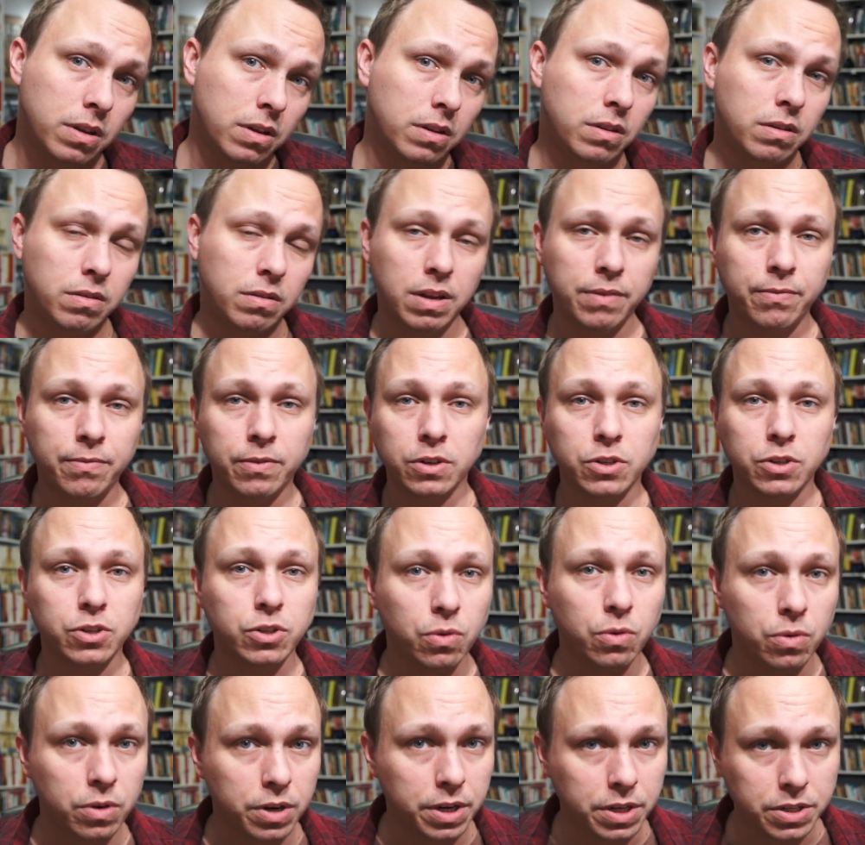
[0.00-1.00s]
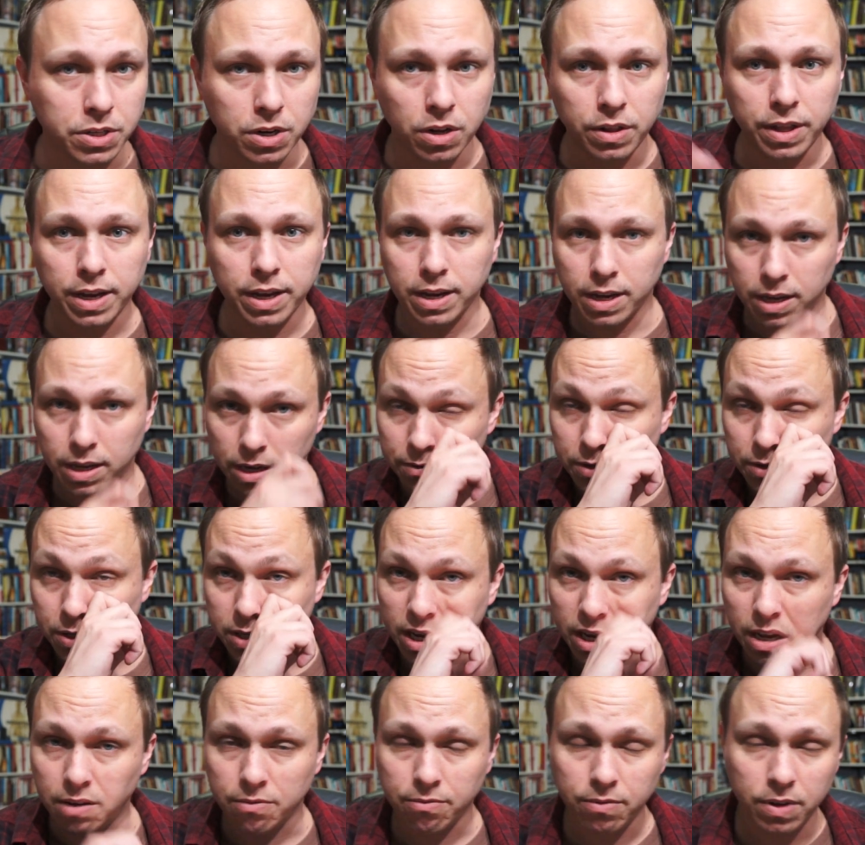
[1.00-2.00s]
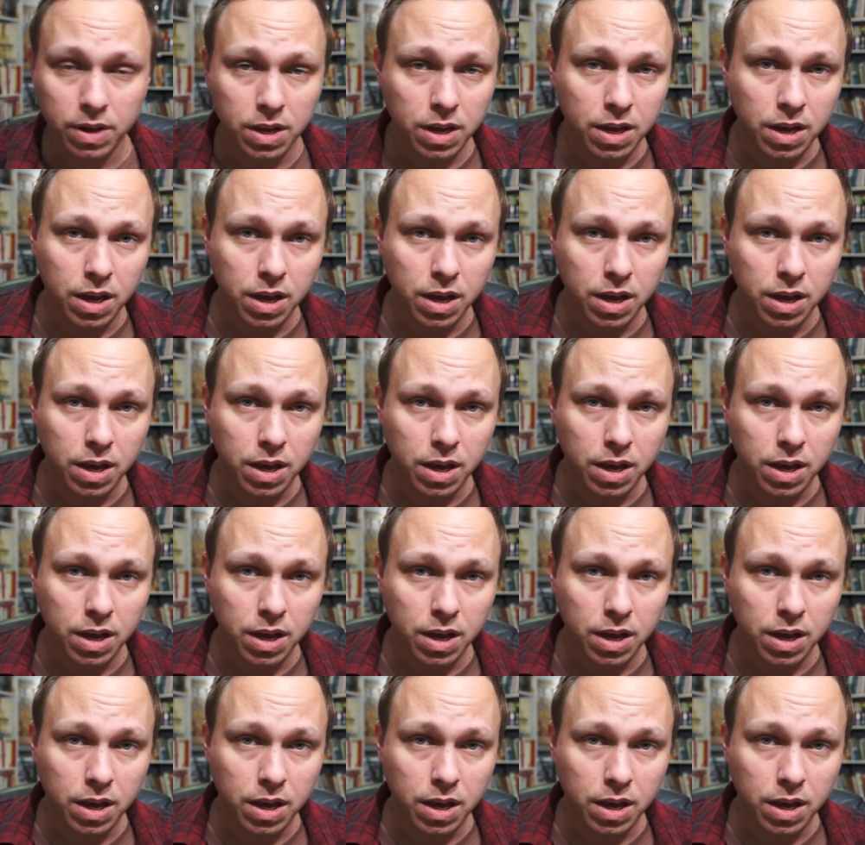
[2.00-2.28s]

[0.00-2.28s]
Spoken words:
the different stories and all that kind of stuff.